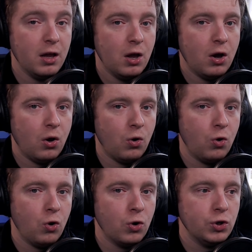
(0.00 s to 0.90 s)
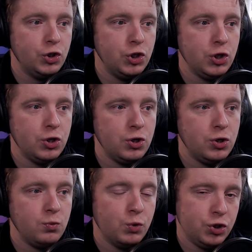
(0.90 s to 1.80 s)
Or would
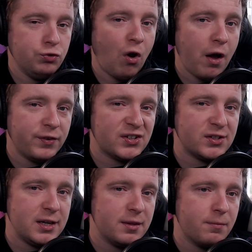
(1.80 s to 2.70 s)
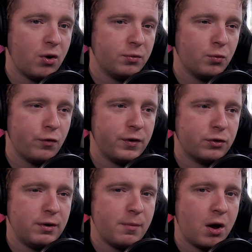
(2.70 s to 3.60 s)
you rather see the Modern Warfare
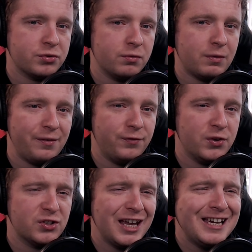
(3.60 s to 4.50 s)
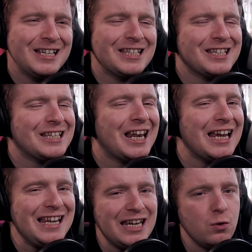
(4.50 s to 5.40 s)
3 Marksman rifles
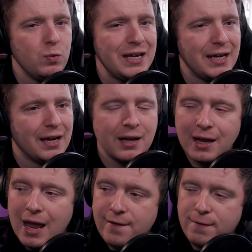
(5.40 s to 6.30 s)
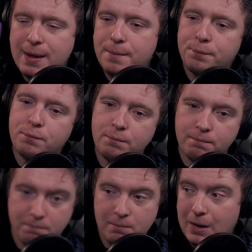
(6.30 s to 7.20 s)
slightly weaker if it meant
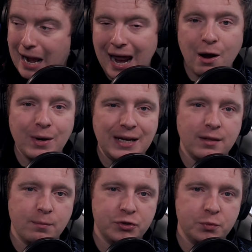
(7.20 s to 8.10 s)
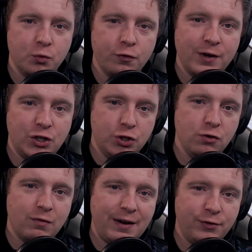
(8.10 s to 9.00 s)
allowing the Modern Warfare
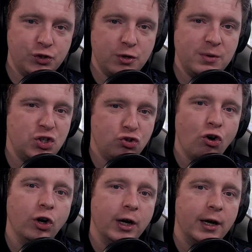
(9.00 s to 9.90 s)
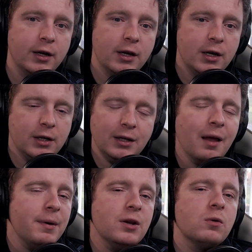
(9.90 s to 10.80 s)
2 rifles to be stronger?
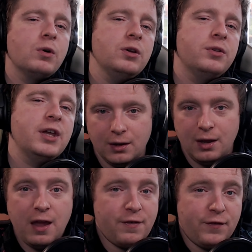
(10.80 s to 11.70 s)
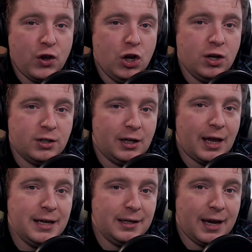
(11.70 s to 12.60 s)
Let me know what you think. If I've earned a
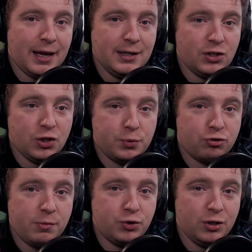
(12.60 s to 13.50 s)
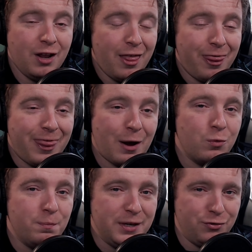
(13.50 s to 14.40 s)
like and a subscription, that
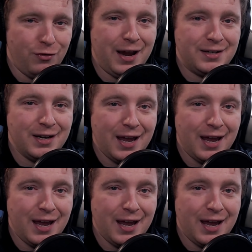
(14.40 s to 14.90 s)
would be great.